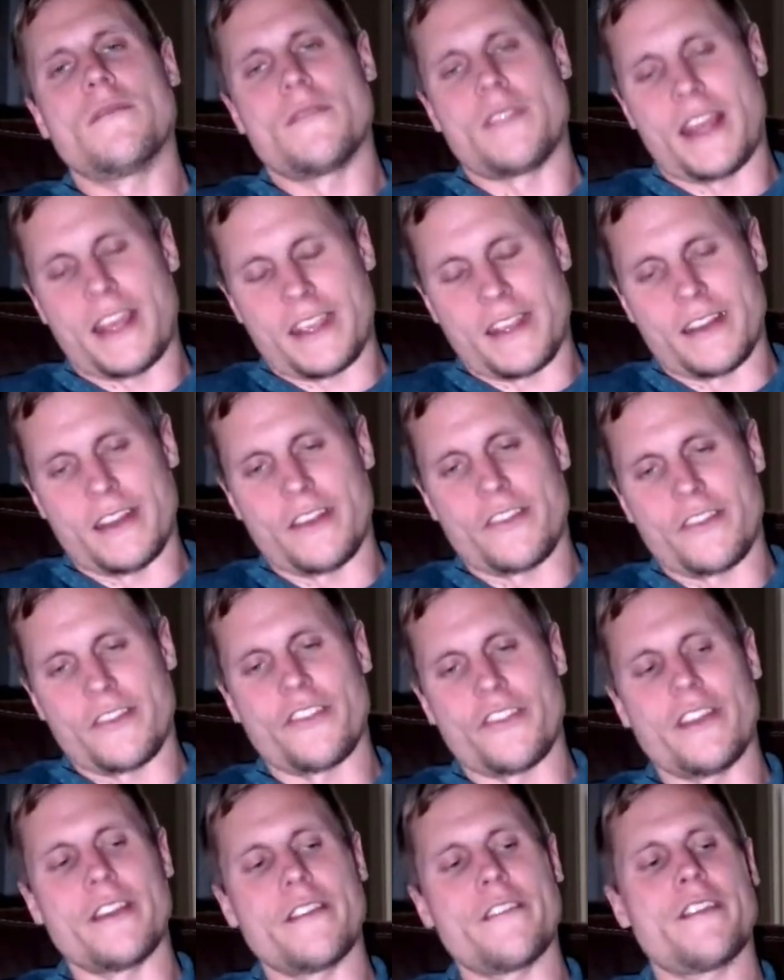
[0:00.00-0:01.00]
take
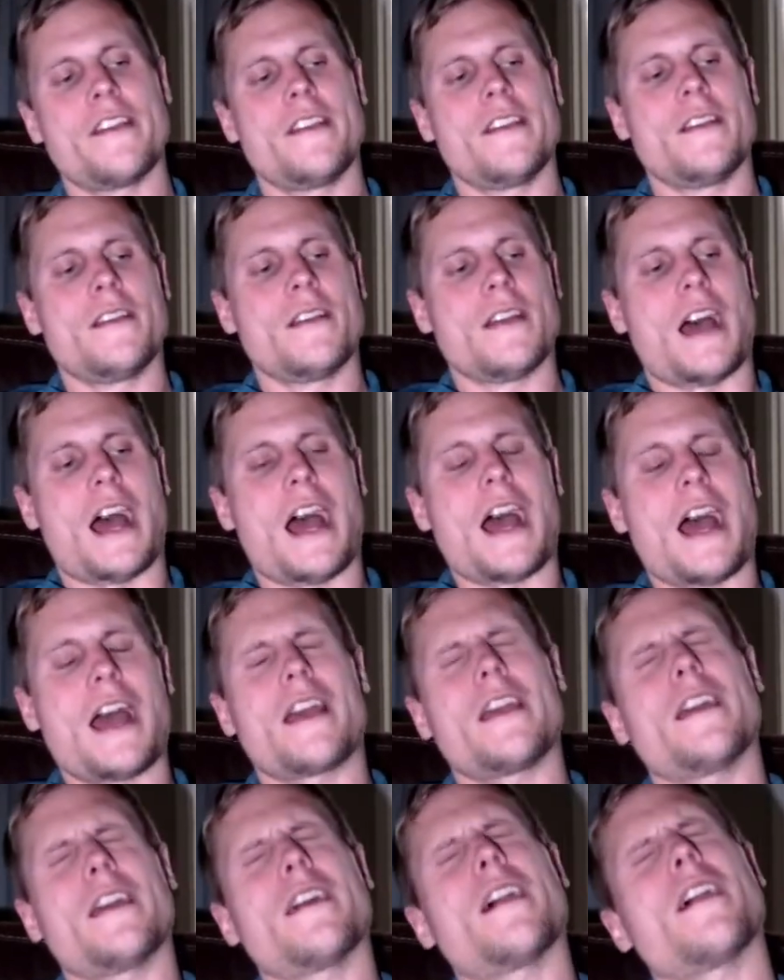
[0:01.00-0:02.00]
initiative.
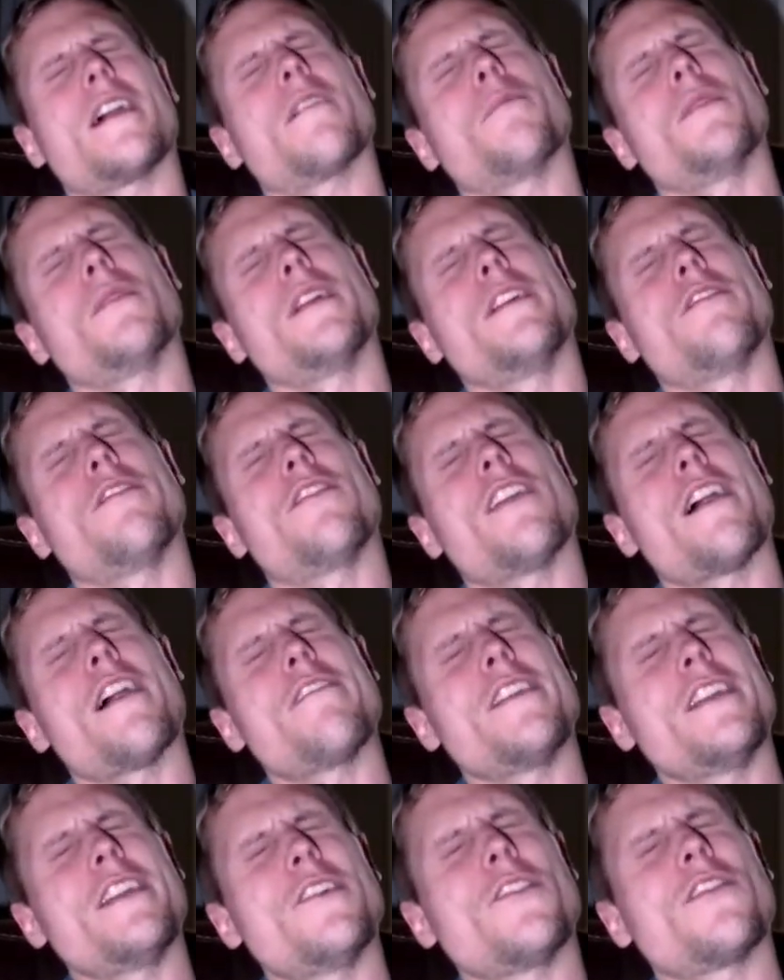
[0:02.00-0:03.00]
I believe
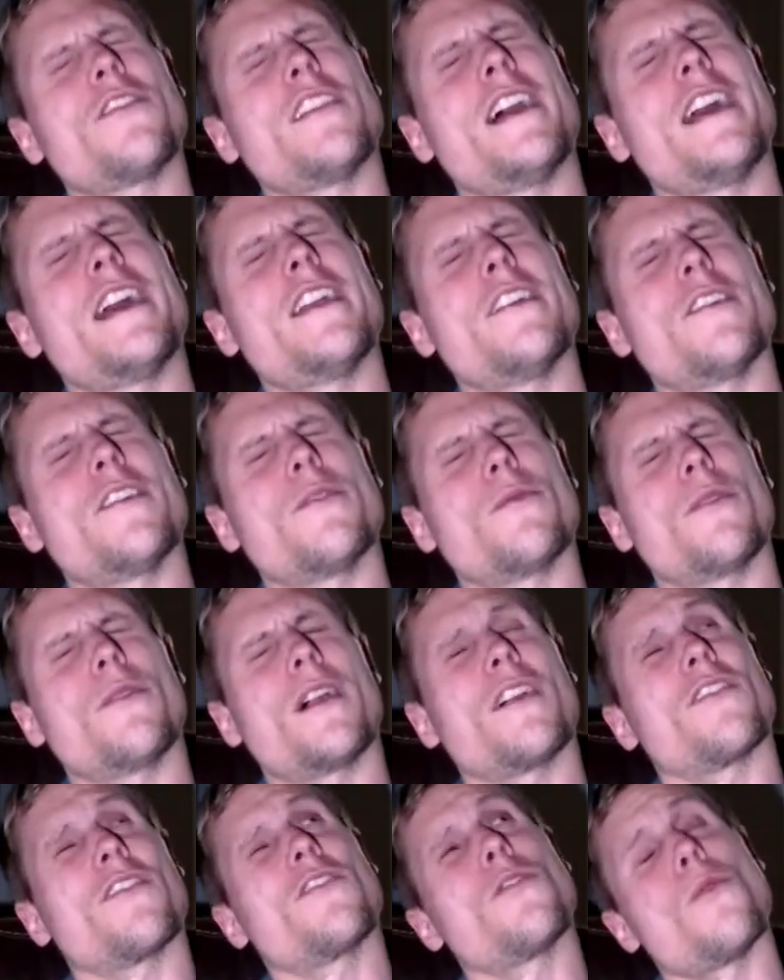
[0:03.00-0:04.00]
7 years later,
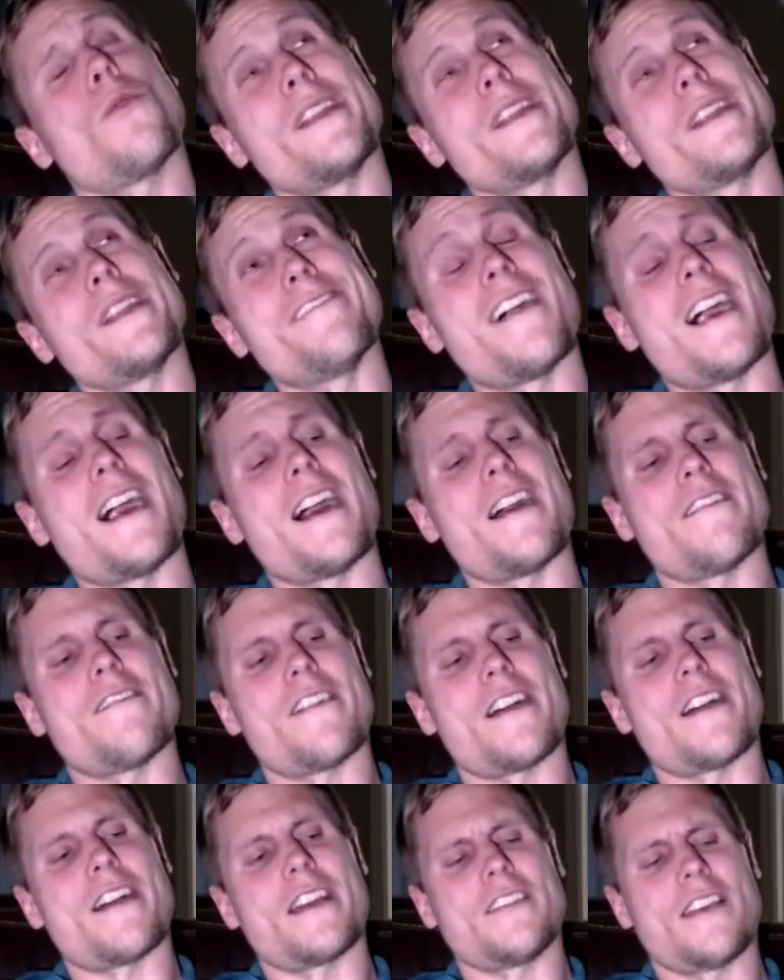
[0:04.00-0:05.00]
when I was
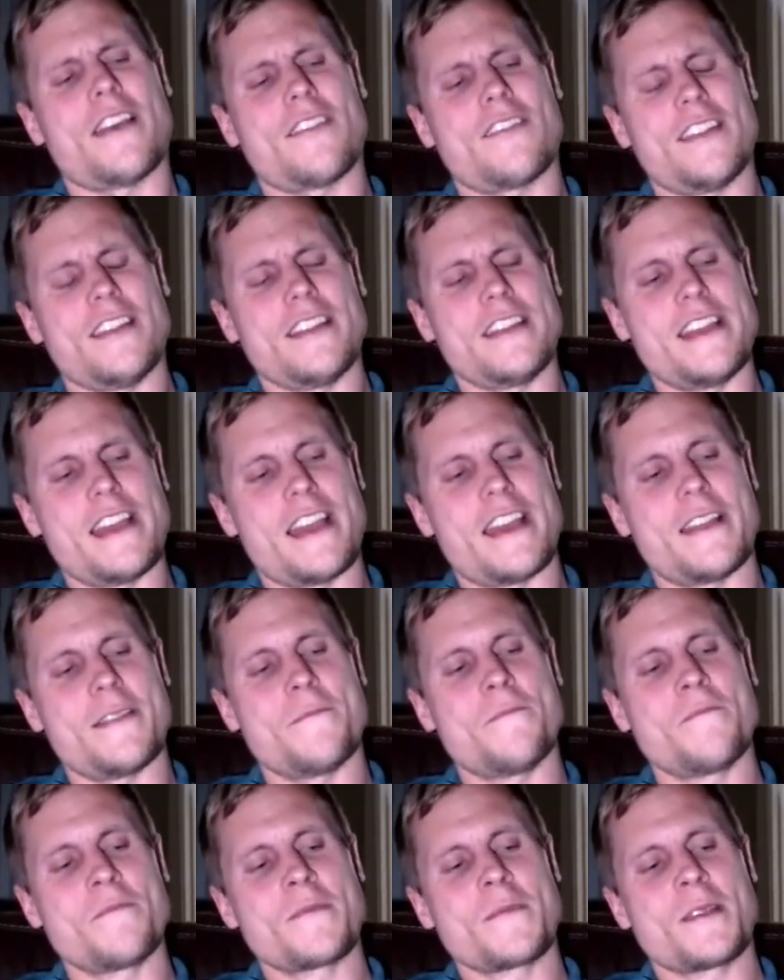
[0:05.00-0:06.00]
25, I tested
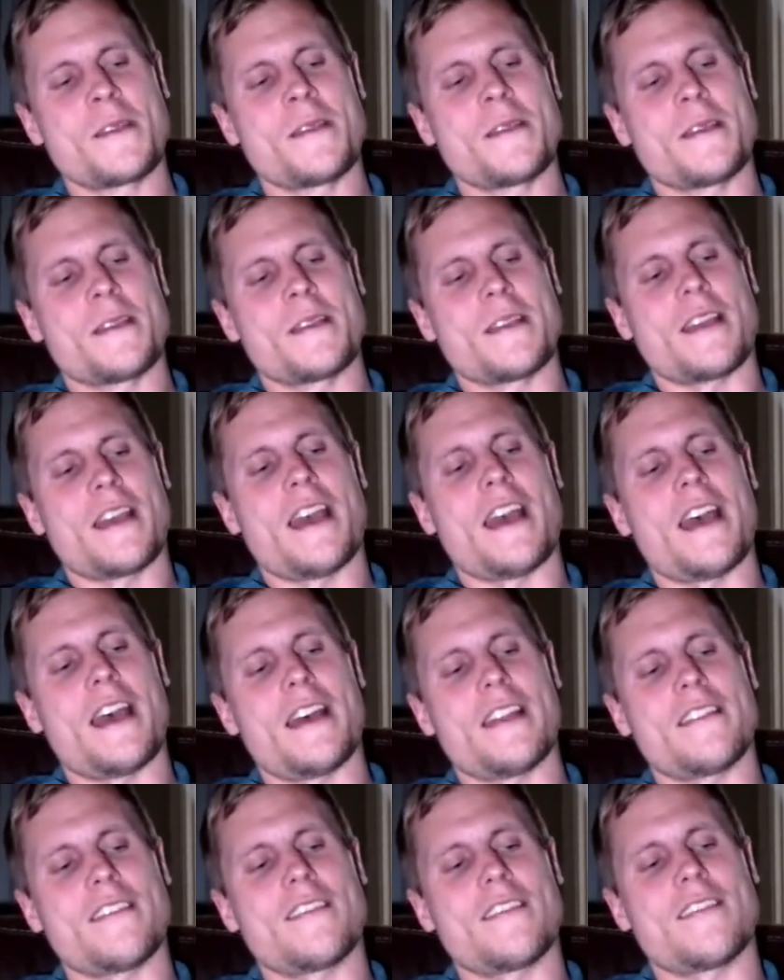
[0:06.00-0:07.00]
again
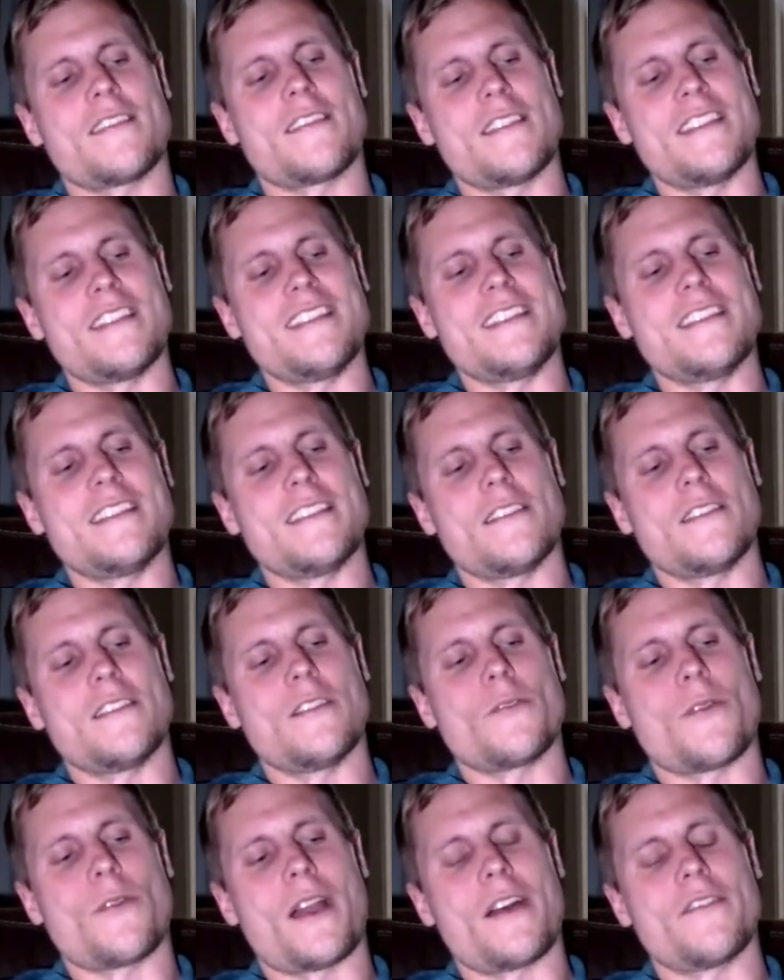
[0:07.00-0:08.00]
at
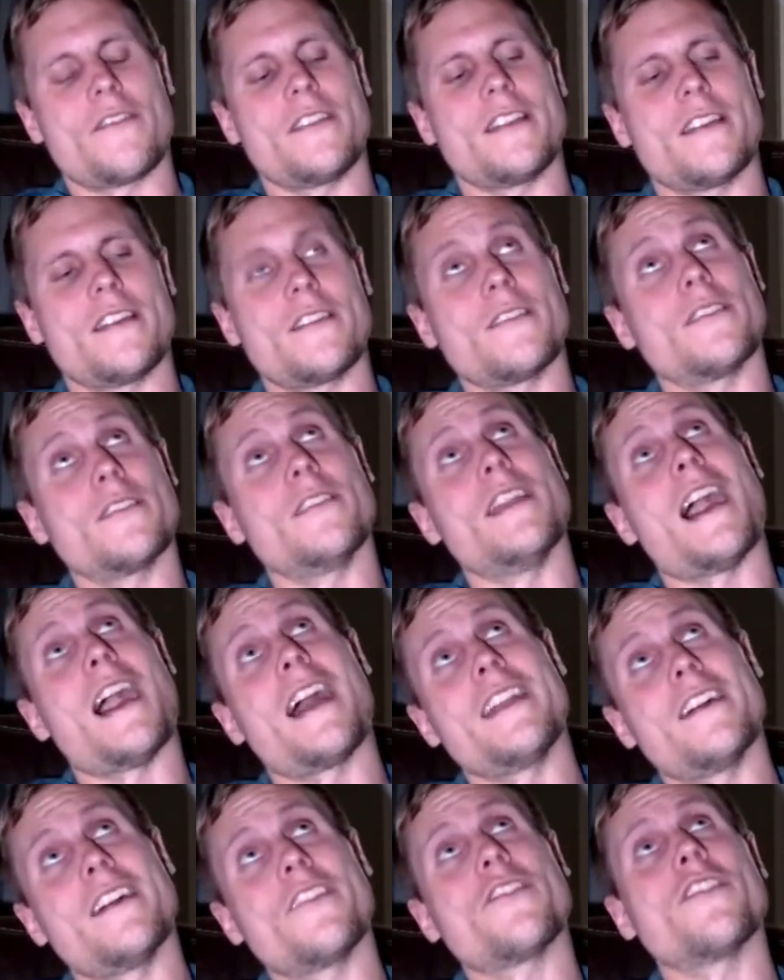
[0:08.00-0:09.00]
around
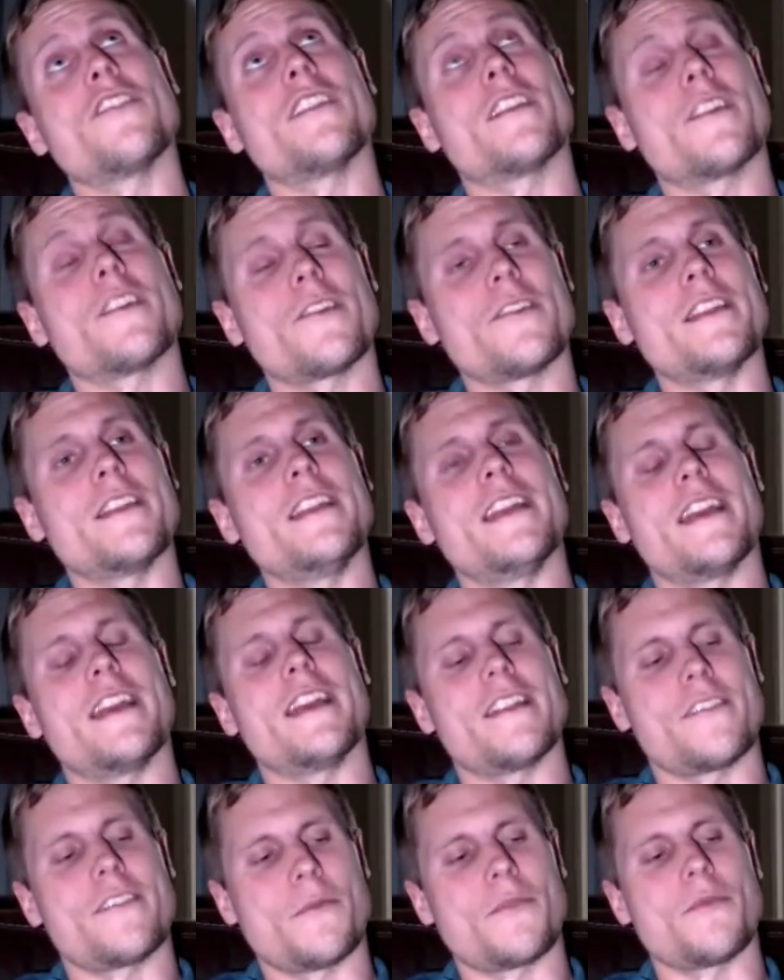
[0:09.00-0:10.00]
930
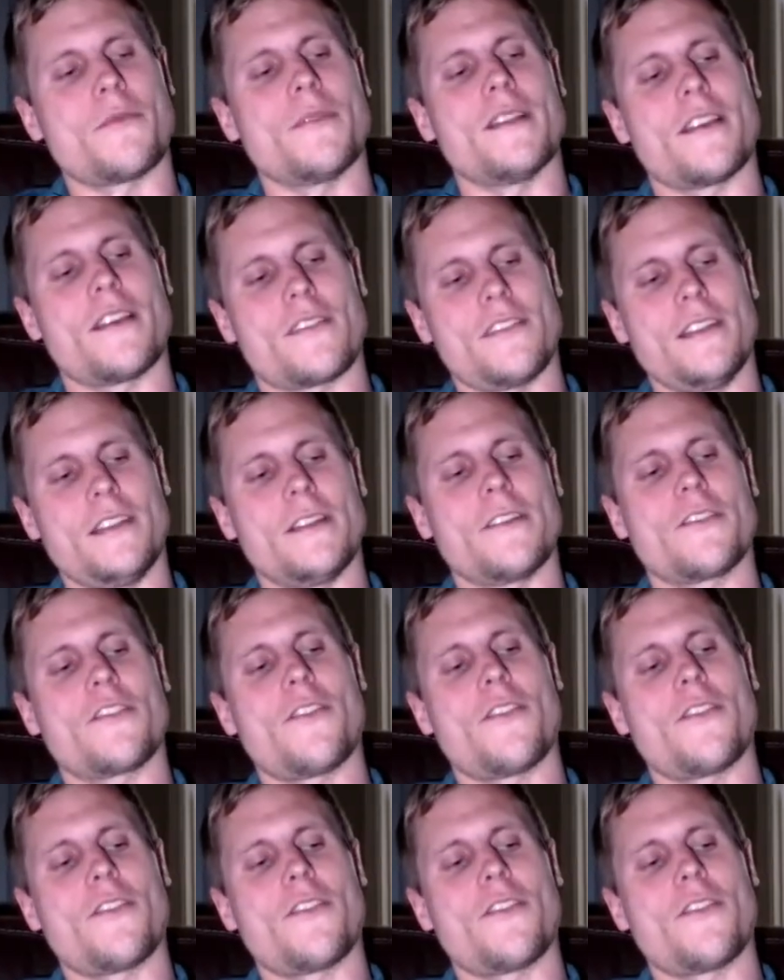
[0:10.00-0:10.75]
nanograms per deciliter.